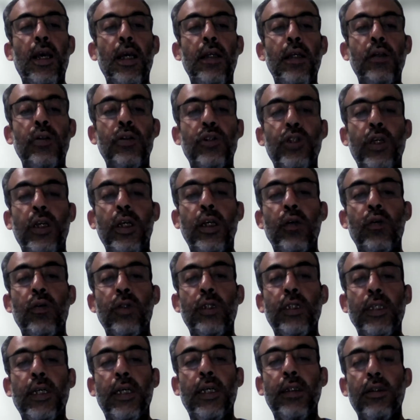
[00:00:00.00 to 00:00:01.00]
energy
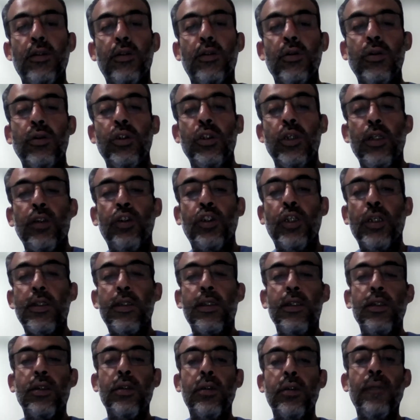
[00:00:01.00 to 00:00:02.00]
equity and social
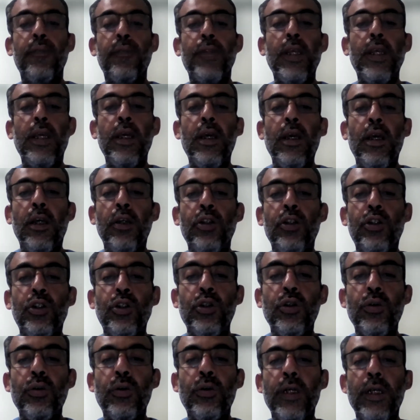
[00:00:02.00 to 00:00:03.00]
justice,
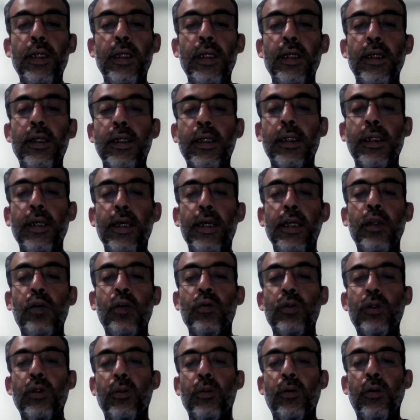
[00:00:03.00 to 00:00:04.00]
ensuring
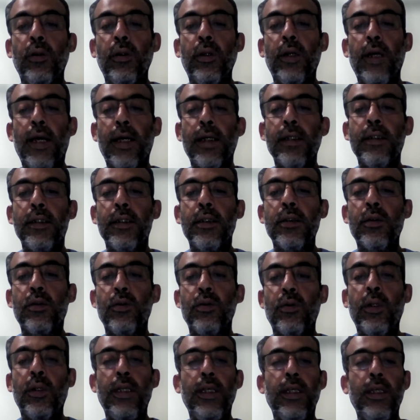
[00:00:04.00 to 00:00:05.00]
equitable access to
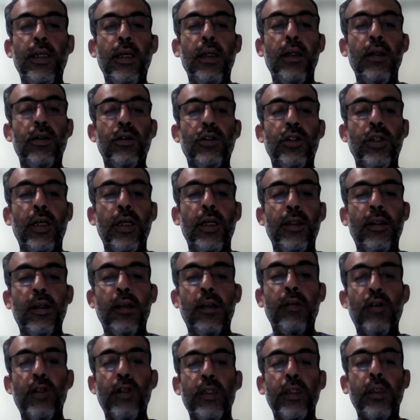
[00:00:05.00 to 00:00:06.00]
clean energy and
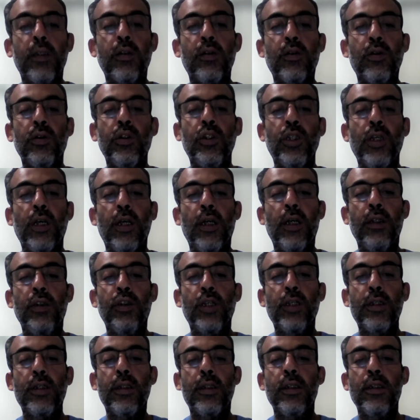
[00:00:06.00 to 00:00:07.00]
addressing social
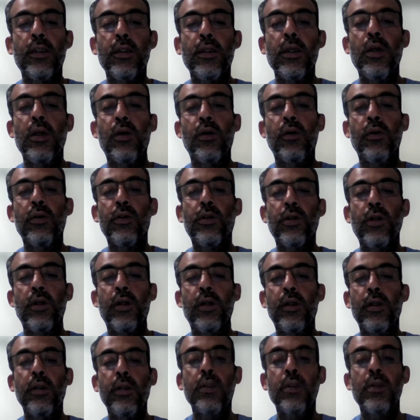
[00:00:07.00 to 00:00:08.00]
justice
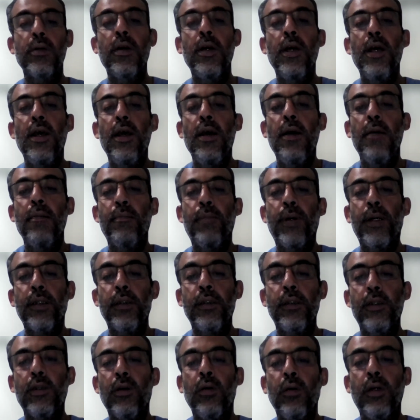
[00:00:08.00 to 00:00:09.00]
concerns,
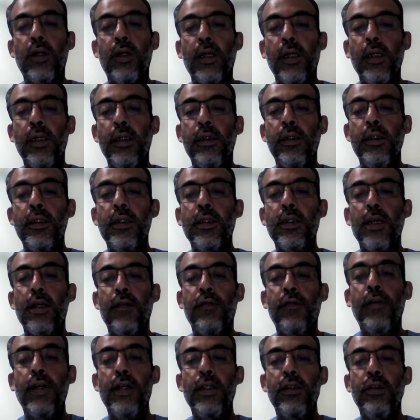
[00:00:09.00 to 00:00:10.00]
particularly in
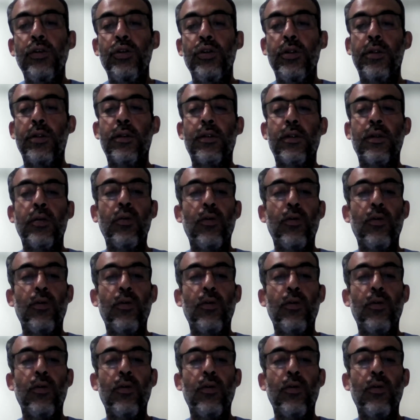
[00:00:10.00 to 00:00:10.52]
disadvantaged